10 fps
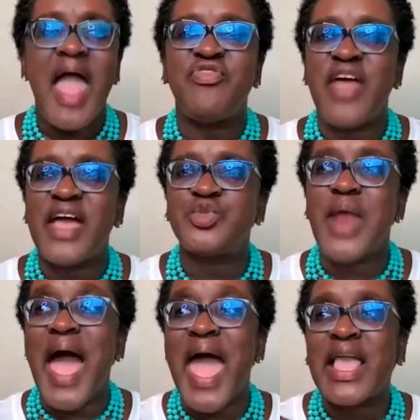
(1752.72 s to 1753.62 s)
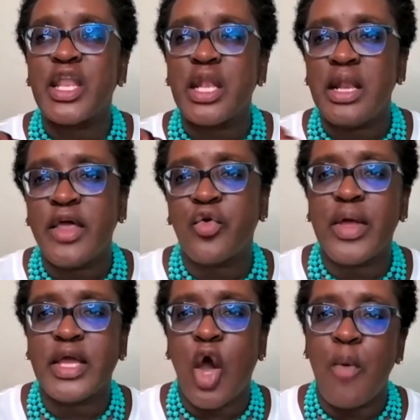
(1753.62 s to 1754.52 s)
And that's when I could
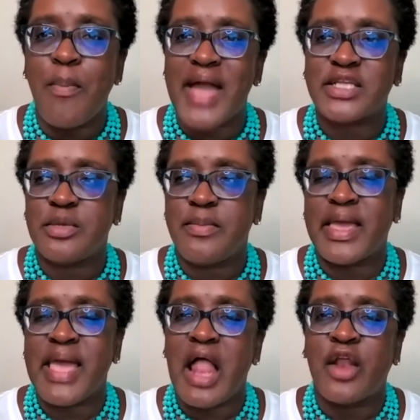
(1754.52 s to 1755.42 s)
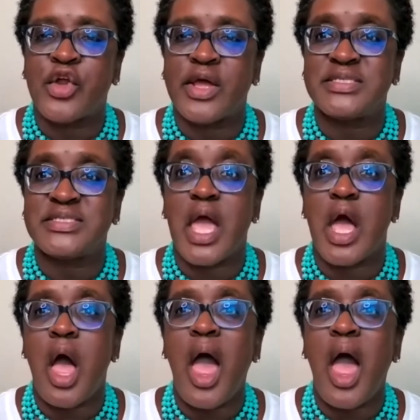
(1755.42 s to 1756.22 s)
literally go back to my calendar and say,